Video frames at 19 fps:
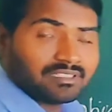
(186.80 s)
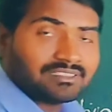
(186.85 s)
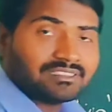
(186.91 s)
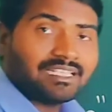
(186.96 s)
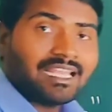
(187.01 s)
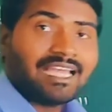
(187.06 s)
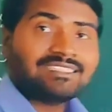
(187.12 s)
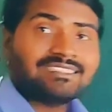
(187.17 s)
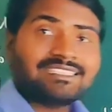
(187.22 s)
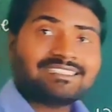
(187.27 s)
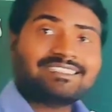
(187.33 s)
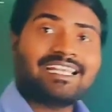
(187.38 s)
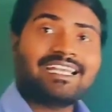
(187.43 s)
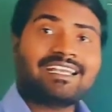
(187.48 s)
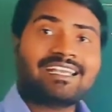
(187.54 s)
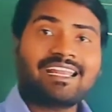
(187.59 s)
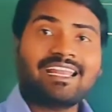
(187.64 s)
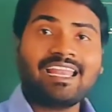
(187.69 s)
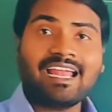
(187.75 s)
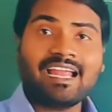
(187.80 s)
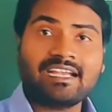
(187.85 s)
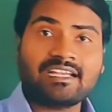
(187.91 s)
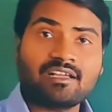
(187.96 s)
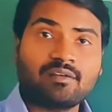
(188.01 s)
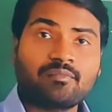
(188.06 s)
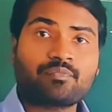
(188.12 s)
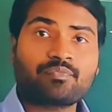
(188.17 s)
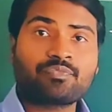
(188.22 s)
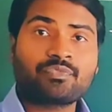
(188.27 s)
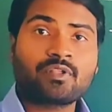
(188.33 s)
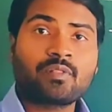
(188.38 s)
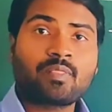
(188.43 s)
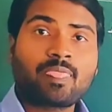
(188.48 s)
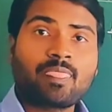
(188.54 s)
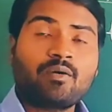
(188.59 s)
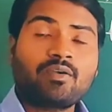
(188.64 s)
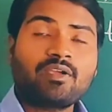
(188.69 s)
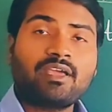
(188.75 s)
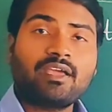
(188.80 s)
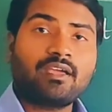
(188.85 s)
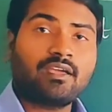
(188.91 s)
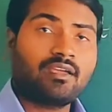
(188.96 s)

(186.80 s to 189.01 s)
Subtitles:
as a central atom. Okay,